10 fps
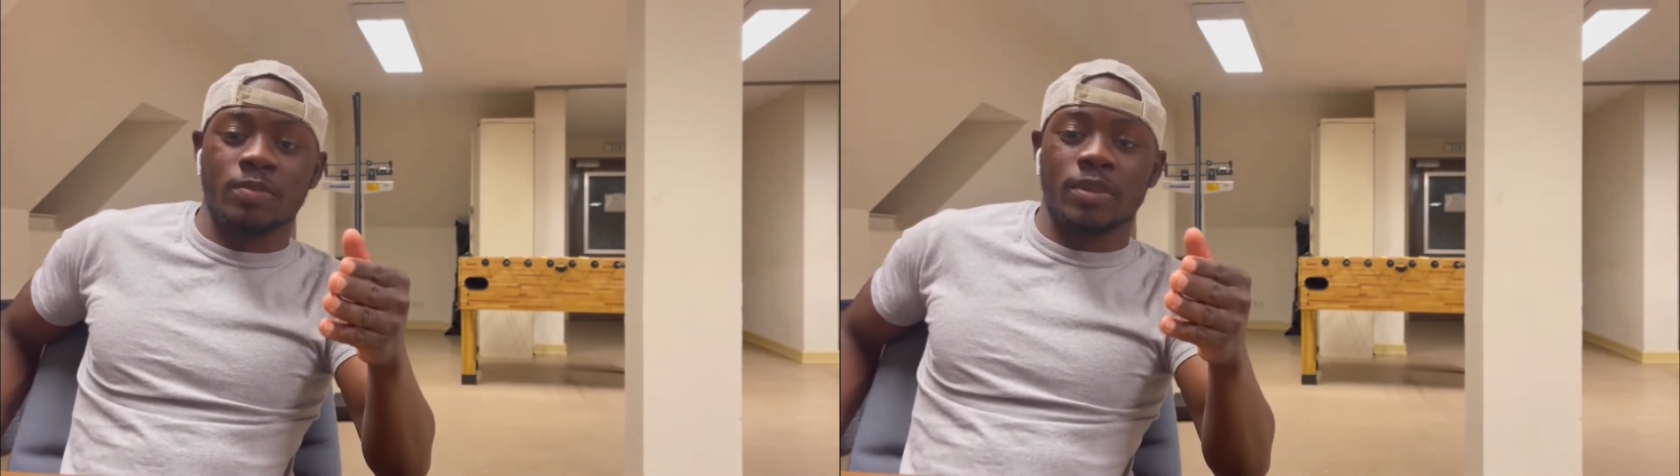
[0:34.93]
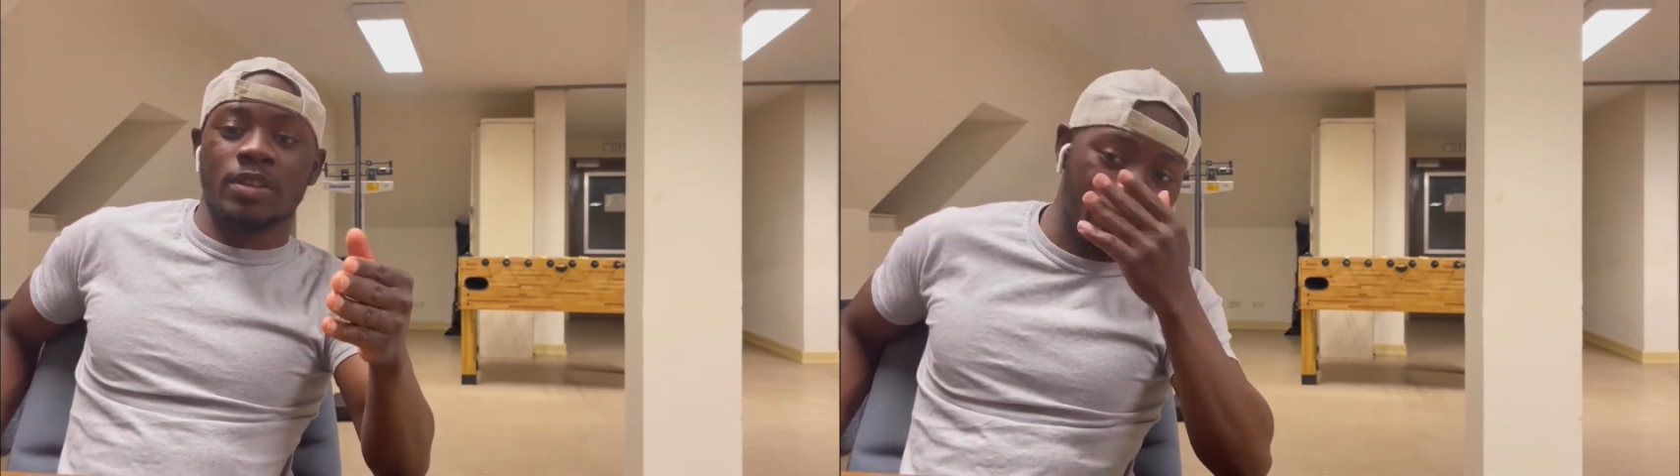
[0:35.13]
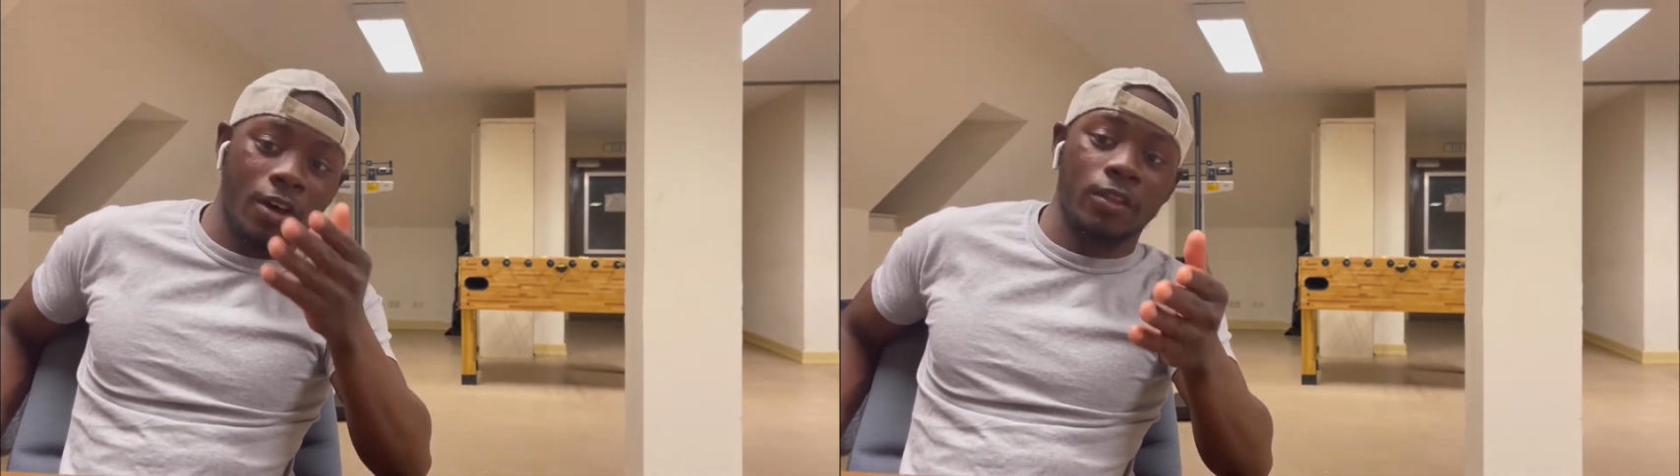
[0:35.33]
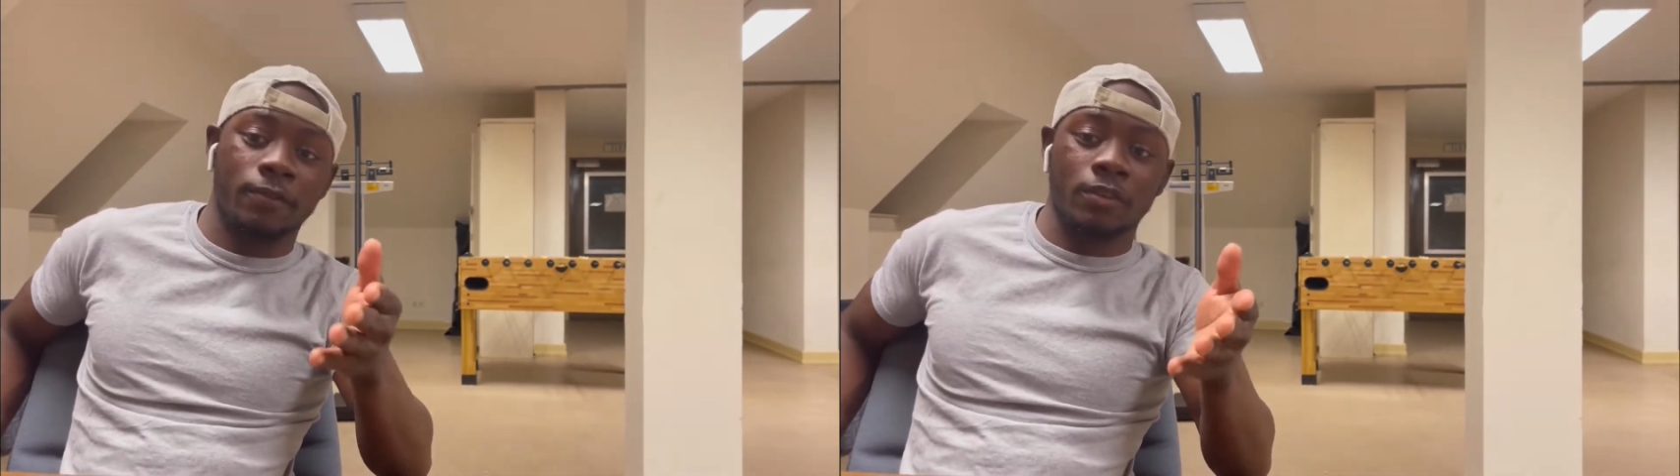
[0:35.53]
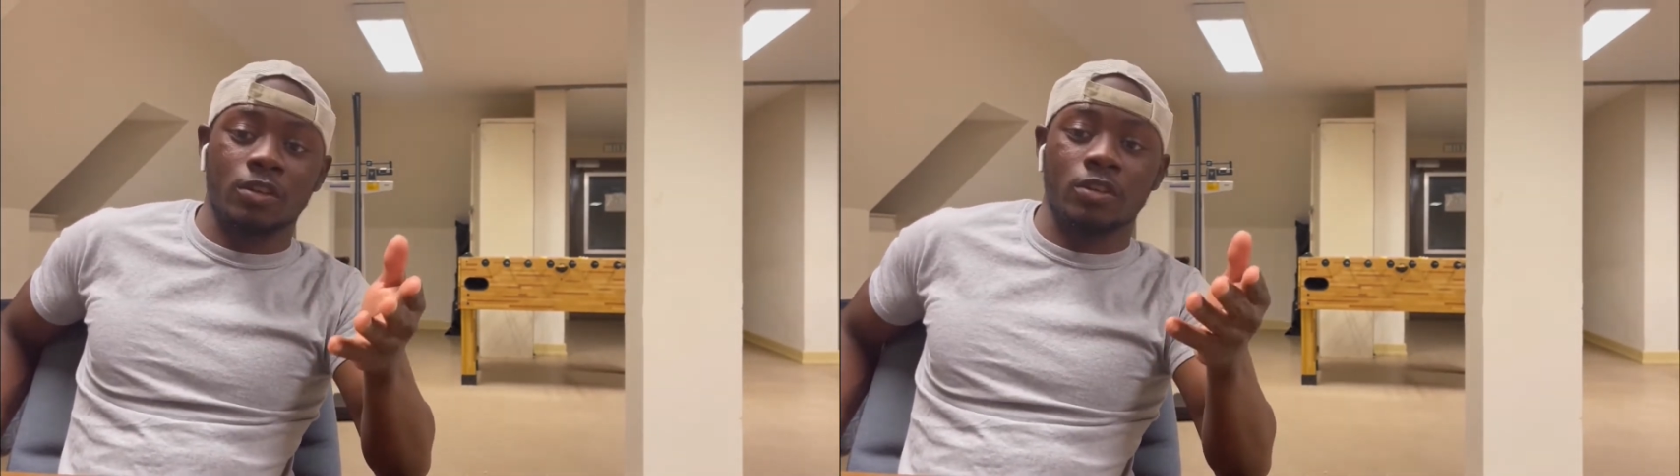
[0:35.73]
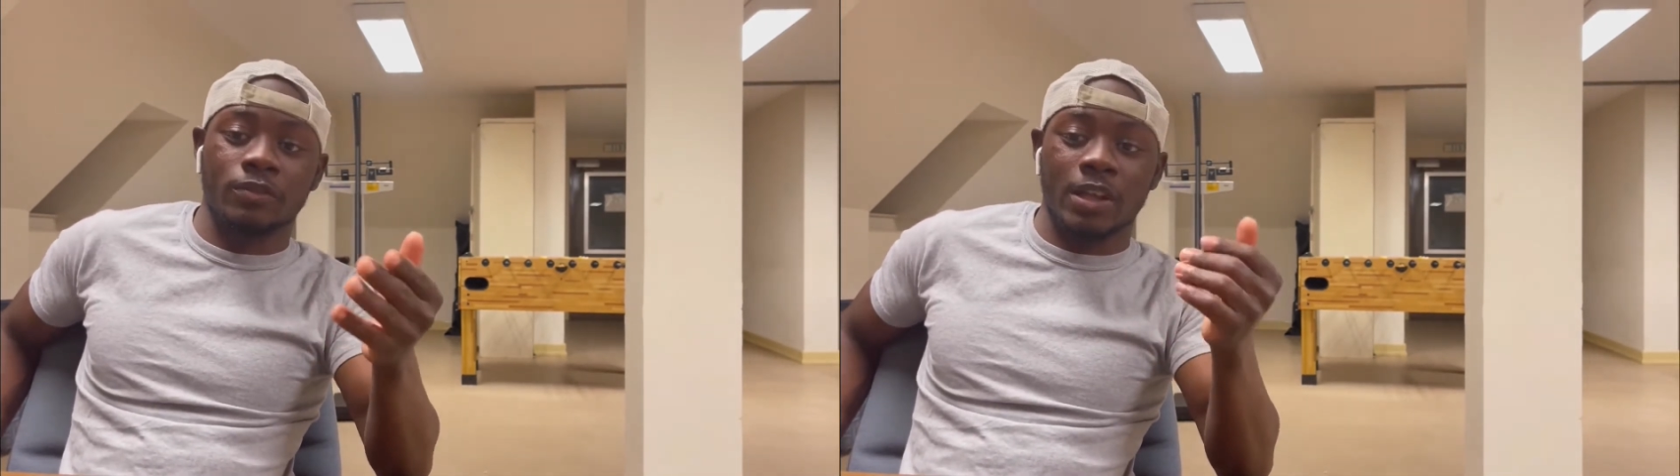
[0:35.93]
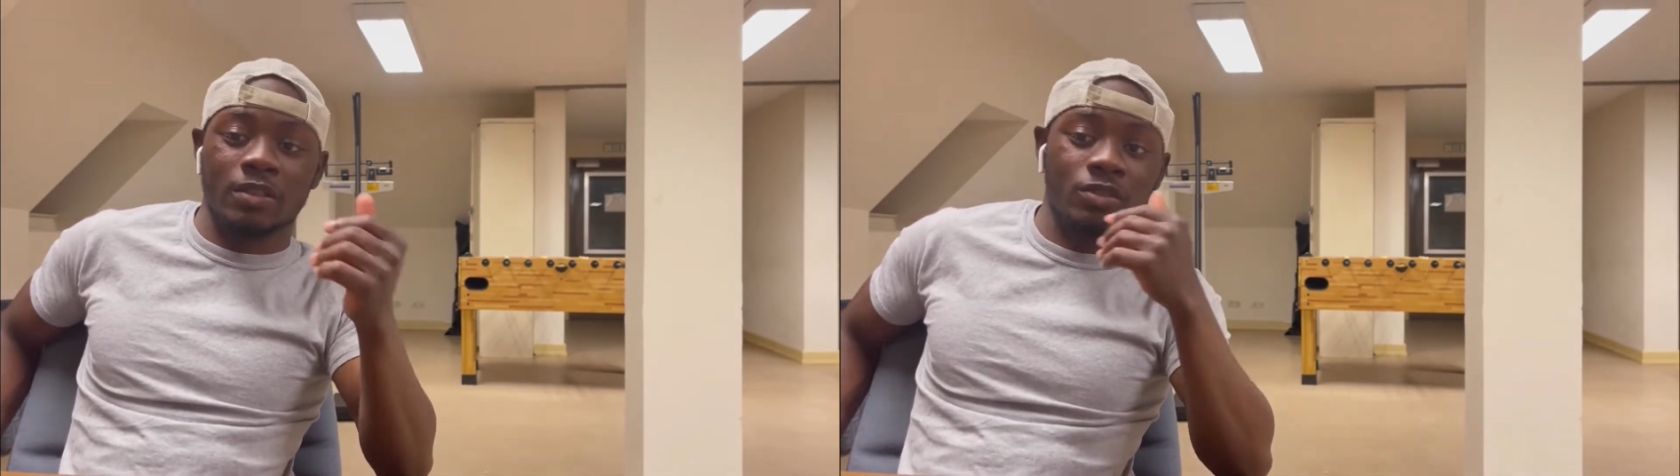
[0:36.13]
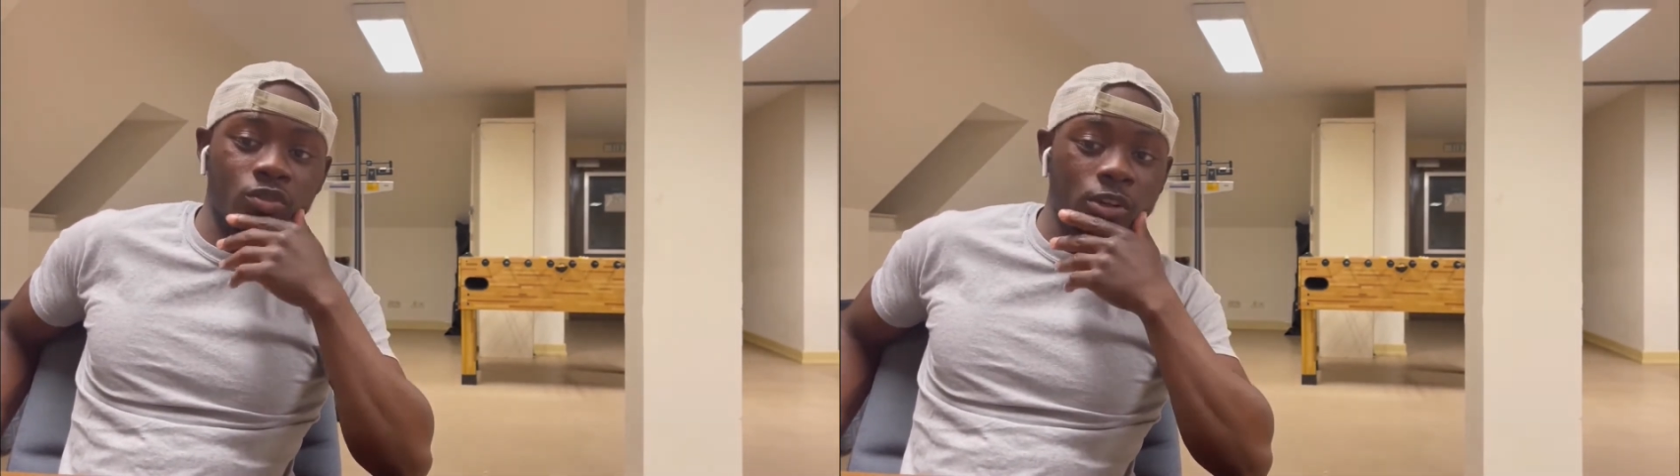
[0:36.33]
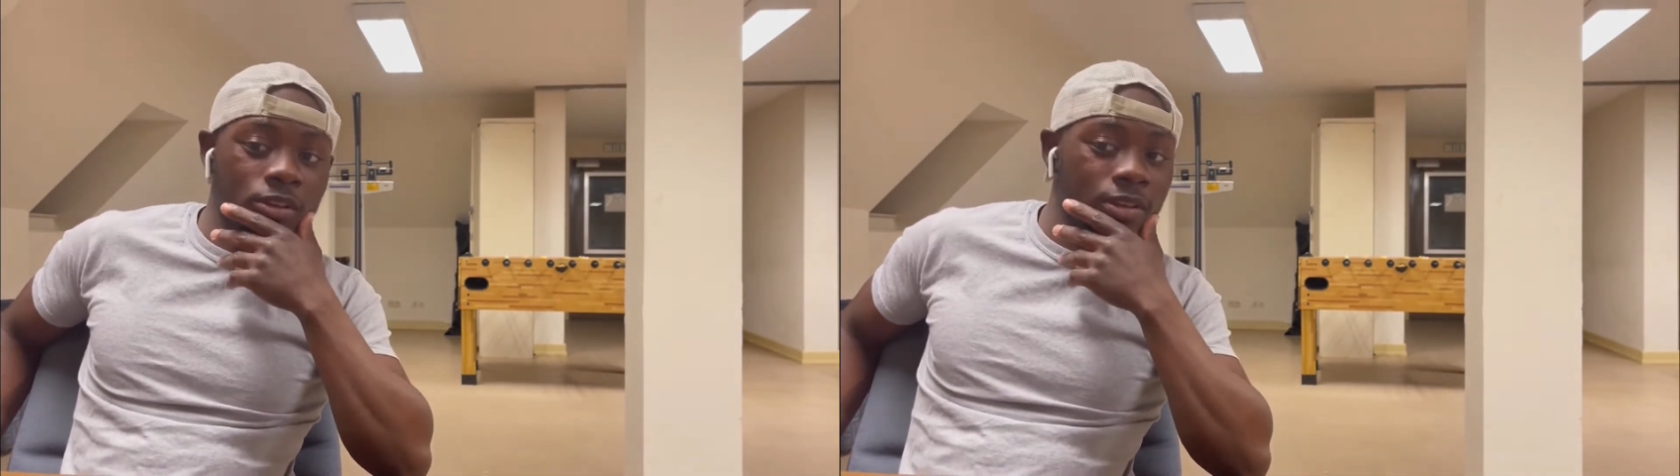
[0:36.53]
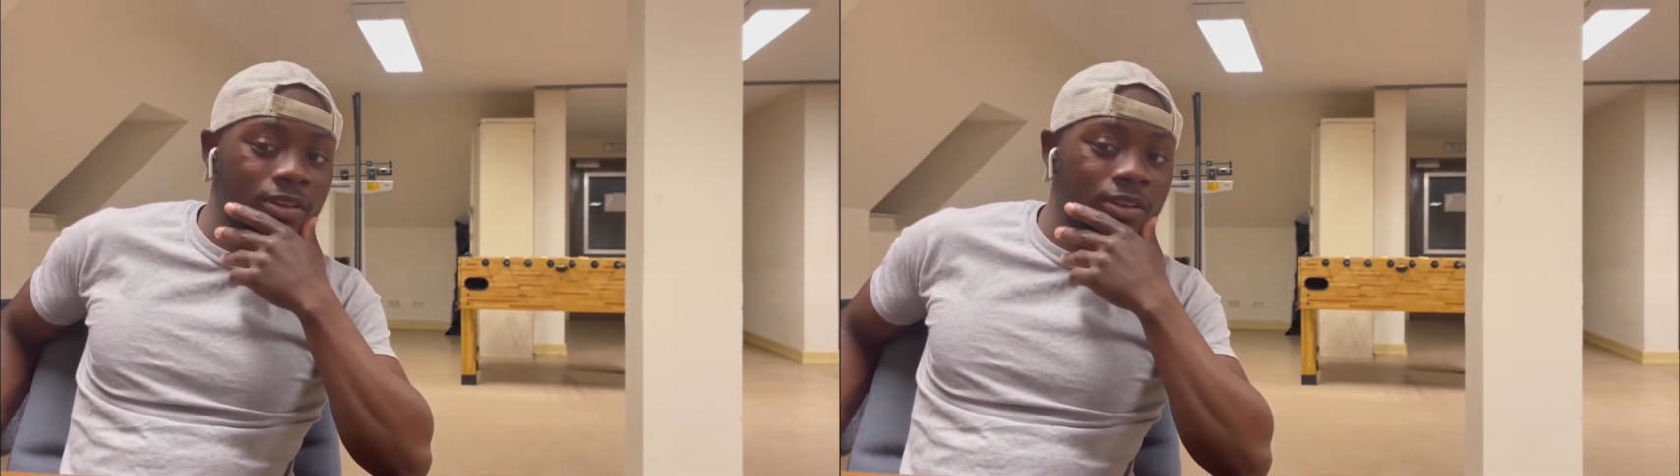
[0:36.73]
to be the father figure of Nathan Drake.